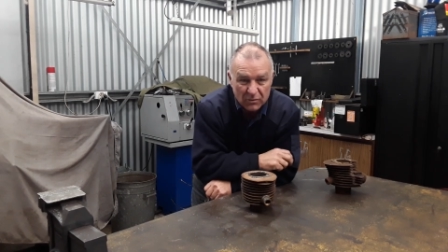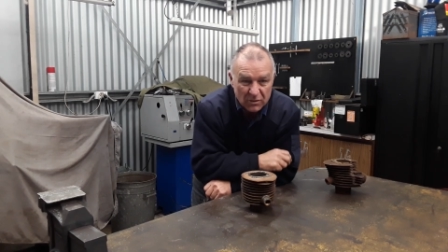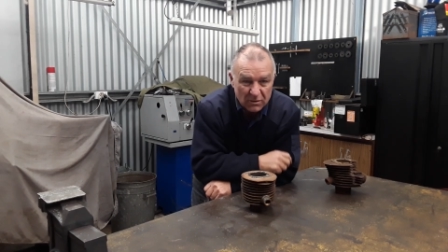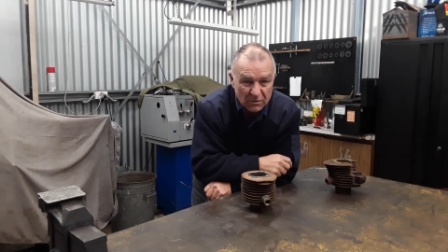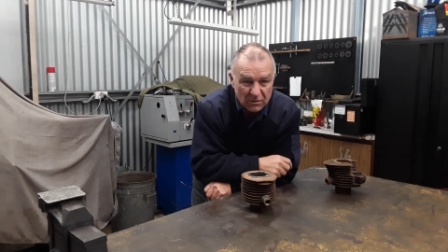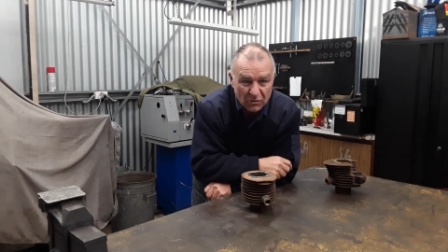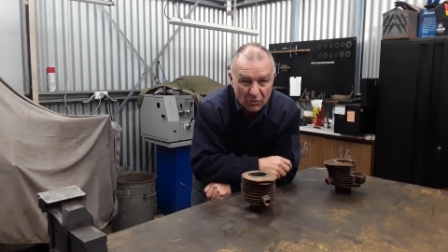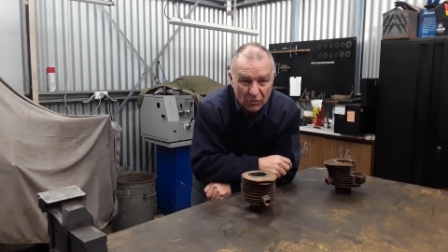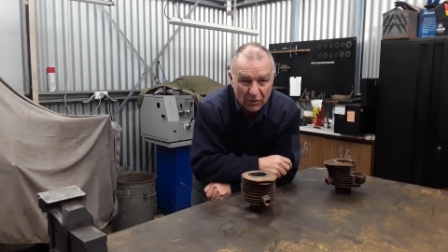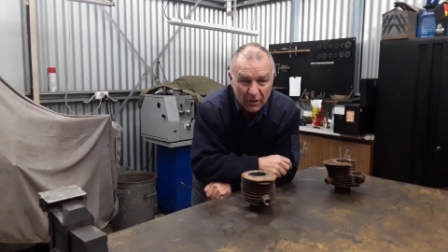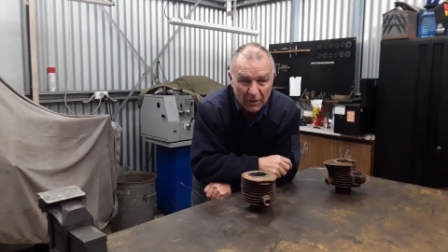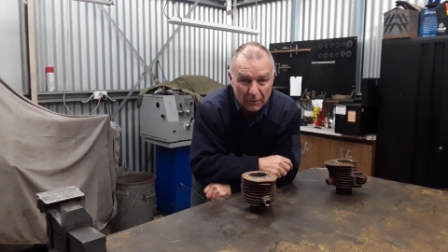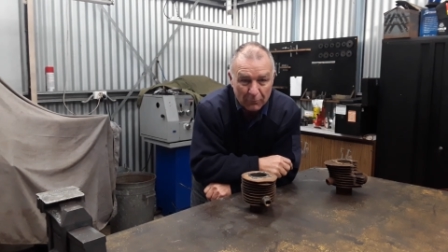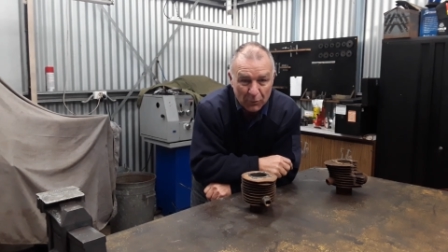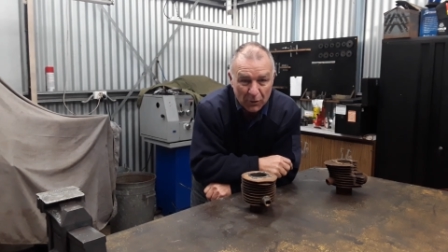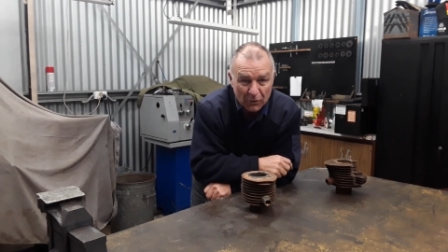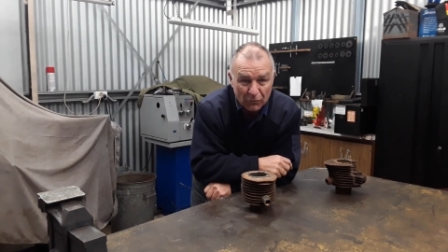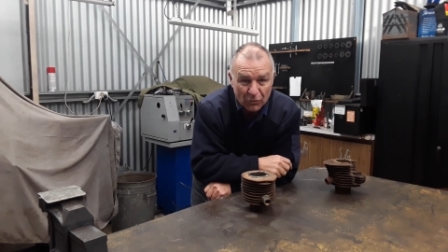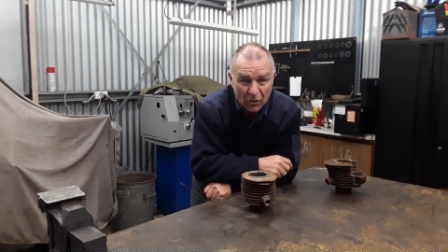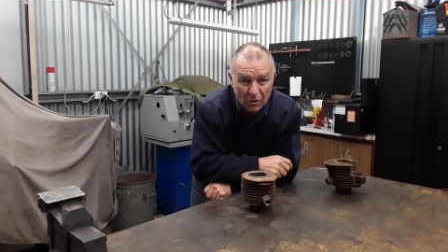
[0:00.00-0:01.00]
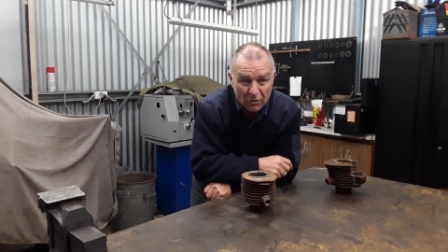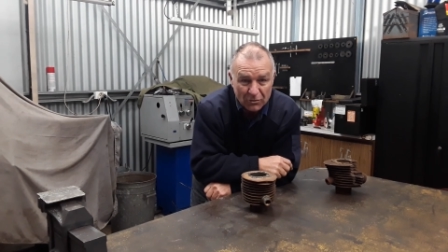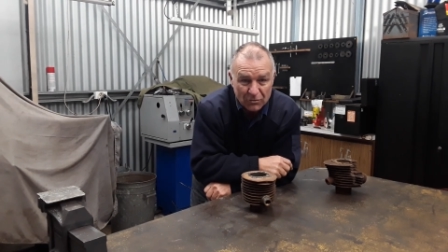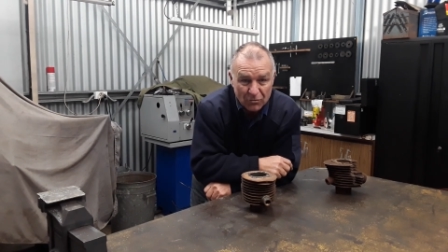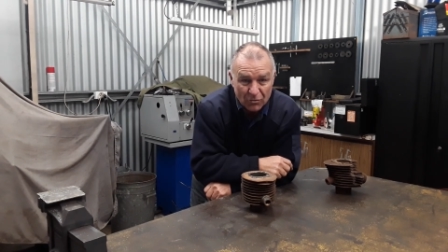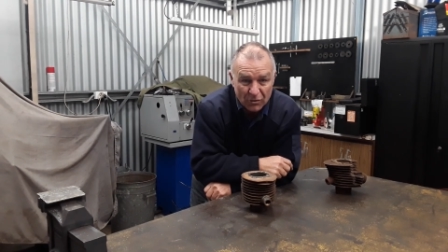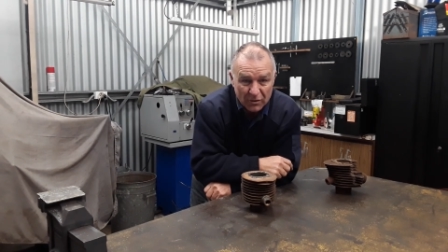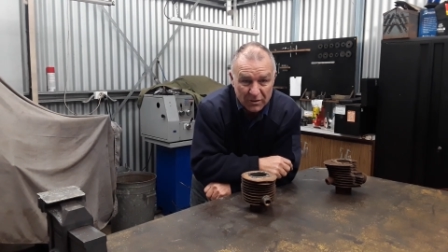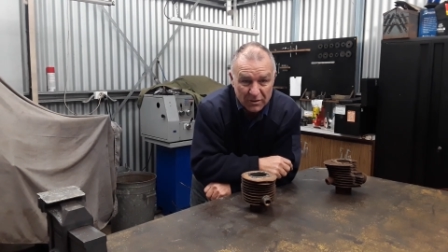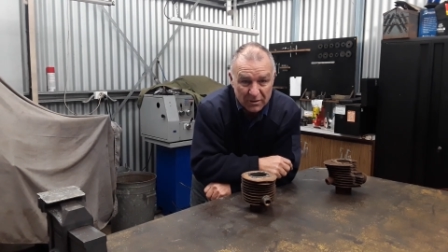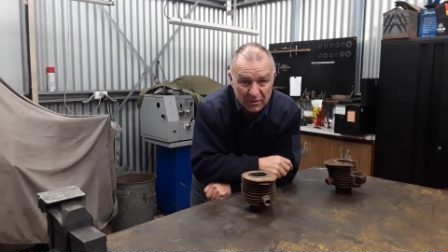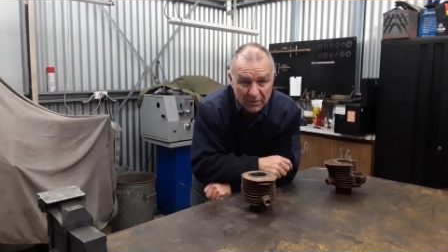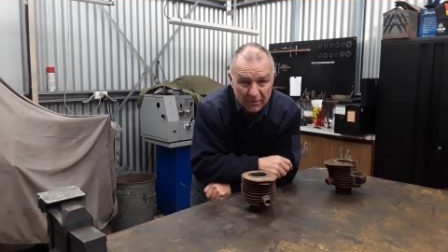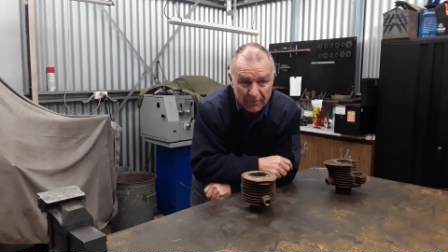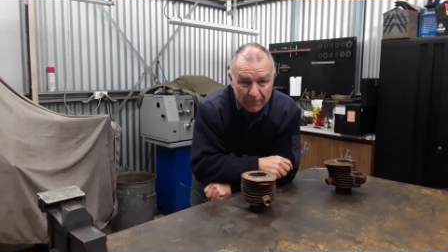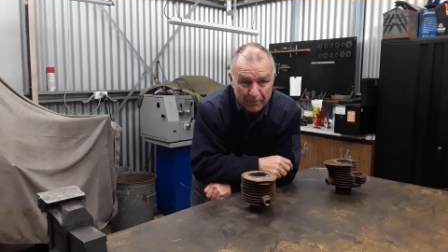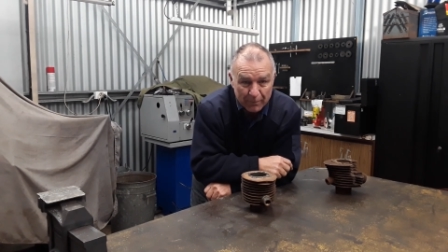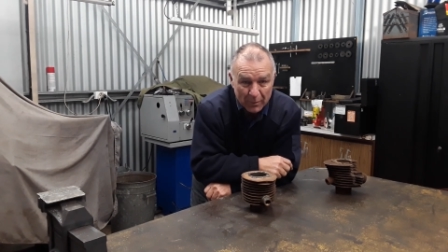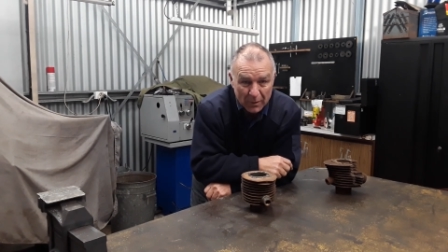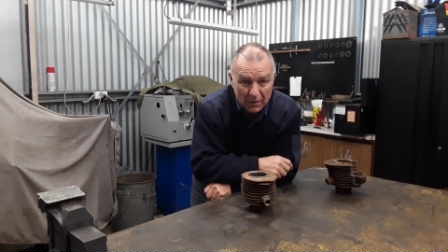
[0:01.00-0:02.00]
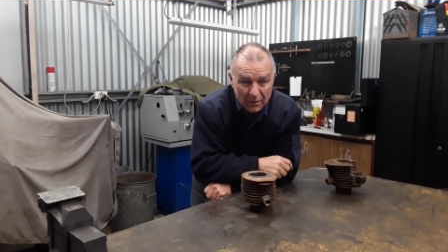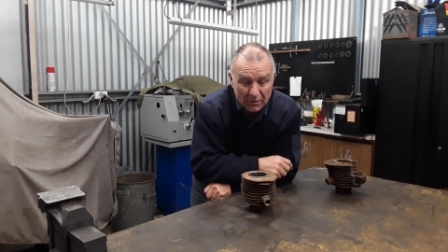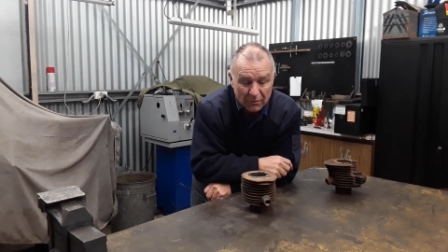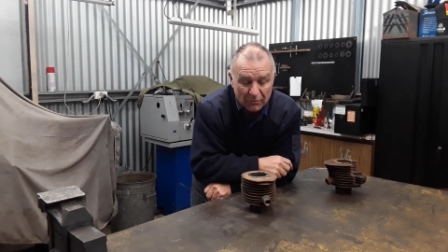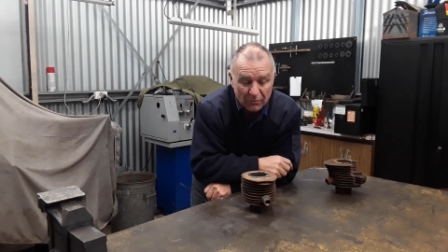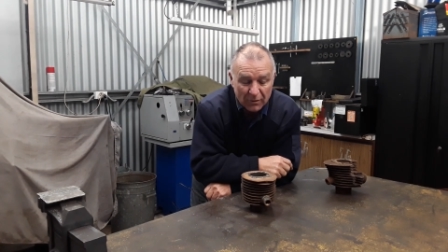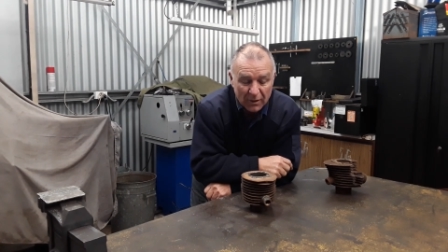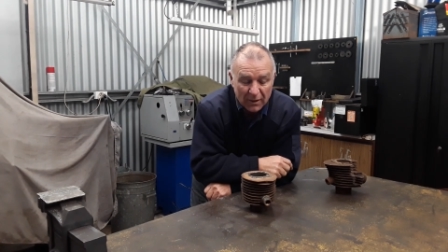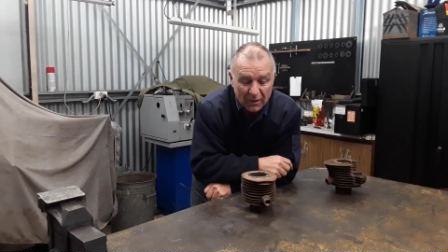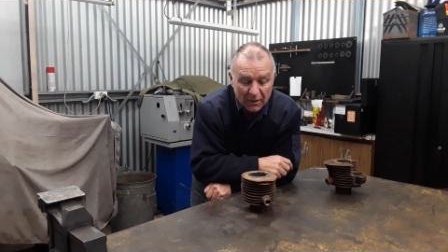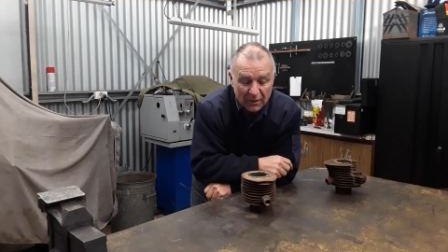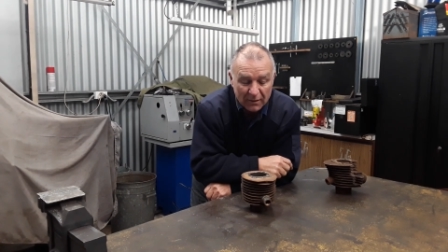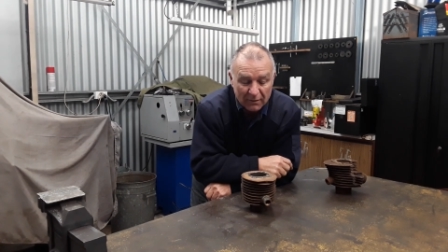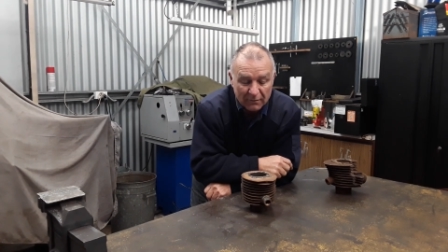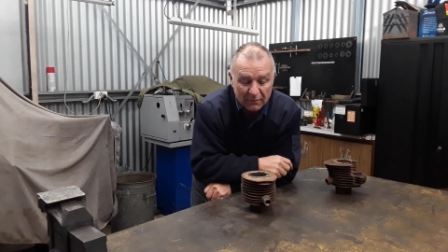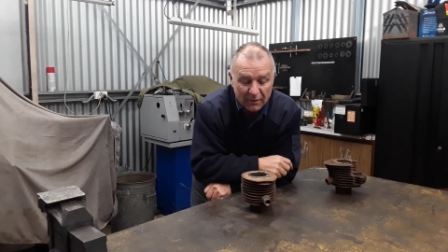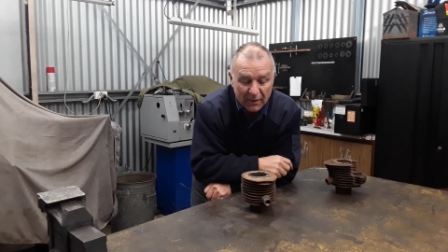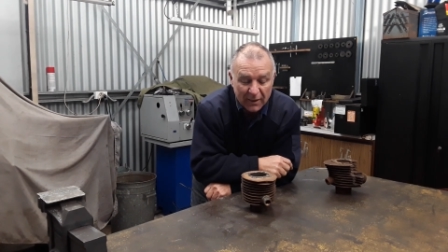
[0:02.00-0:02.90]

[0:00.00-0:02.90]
sort of going to be a Rolls Royce uh,